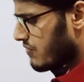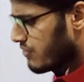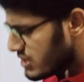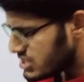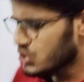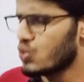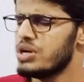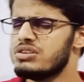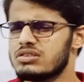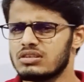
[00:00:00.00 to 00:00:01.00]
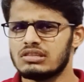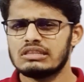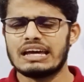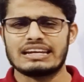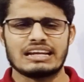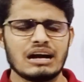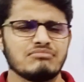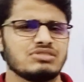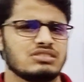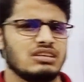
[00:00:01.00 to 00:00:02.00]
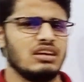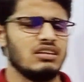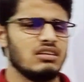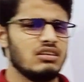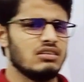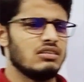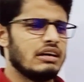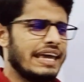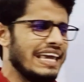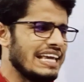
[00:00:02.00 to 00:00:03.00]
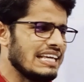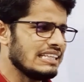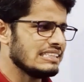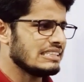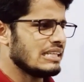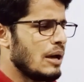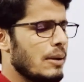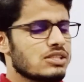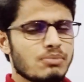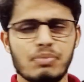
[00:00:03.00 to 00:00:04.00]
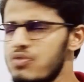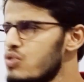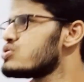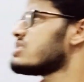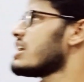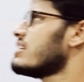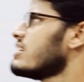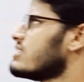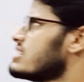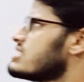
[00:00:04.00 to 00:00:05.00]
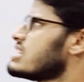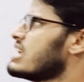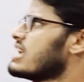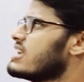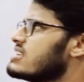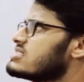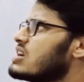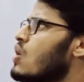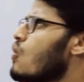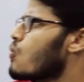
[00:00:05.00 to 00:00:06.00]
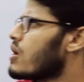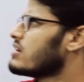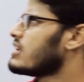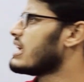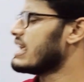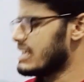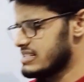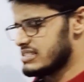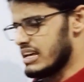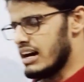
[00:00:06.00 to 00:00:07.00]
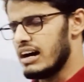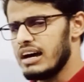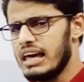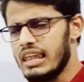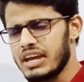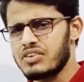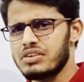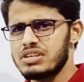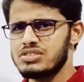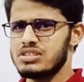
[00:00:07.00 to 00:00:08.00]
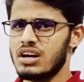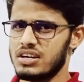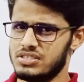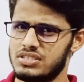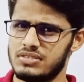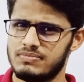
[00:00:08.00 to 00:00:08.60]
first question that comes in here is, so before starting this, is what is a electric charge